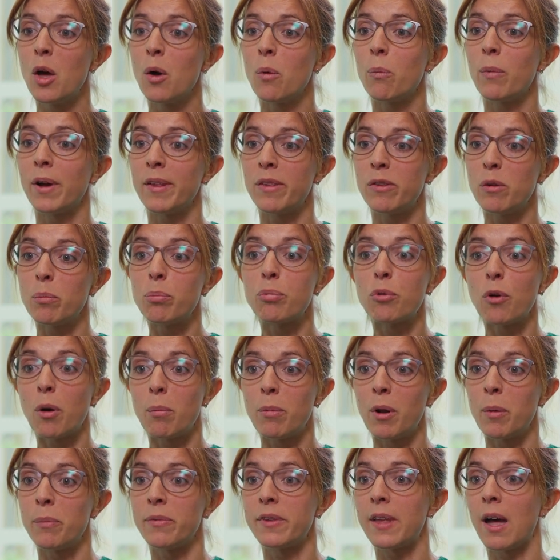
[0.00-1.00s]
what the
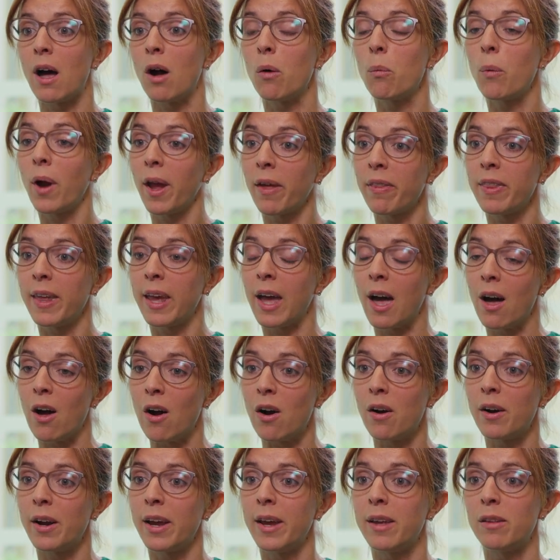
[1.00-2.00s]
problems are, where they
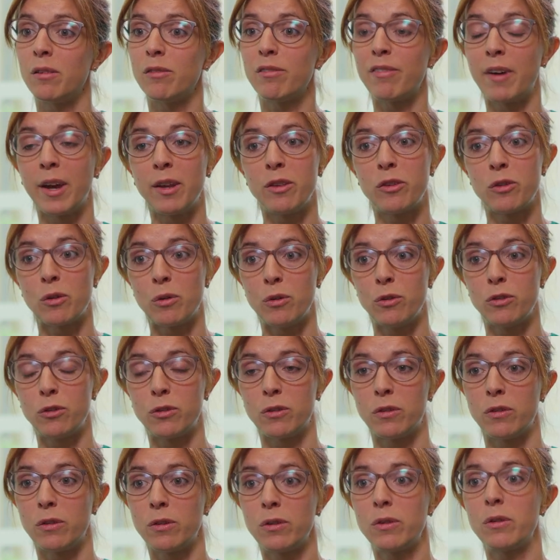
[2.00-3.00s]
are, and find
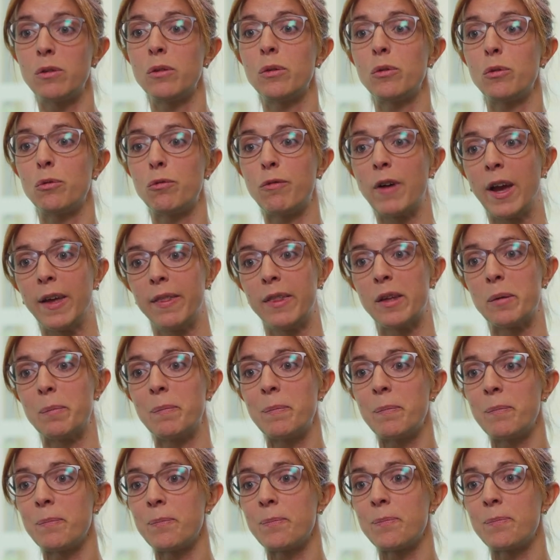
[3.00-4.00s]
solutions to fight them.